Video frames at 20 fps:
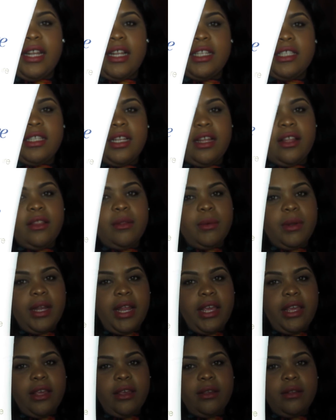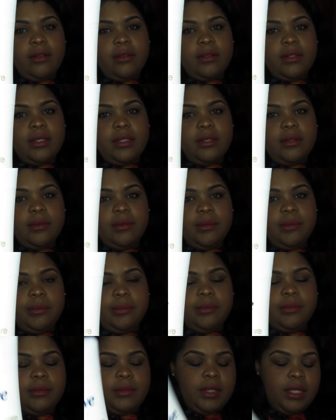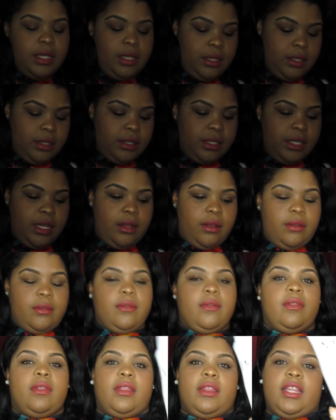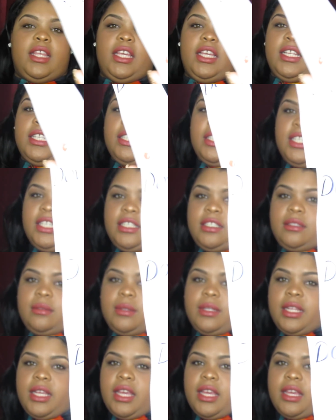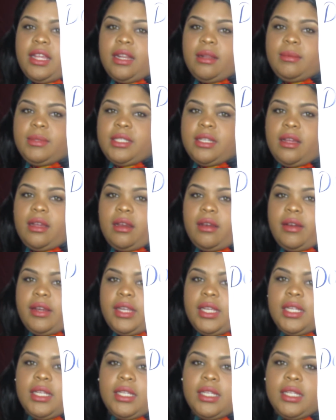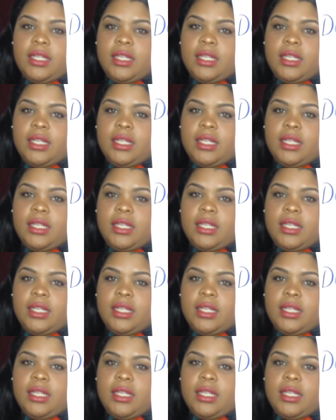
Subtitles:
That's the other one I use. So this one again, I'm sorry.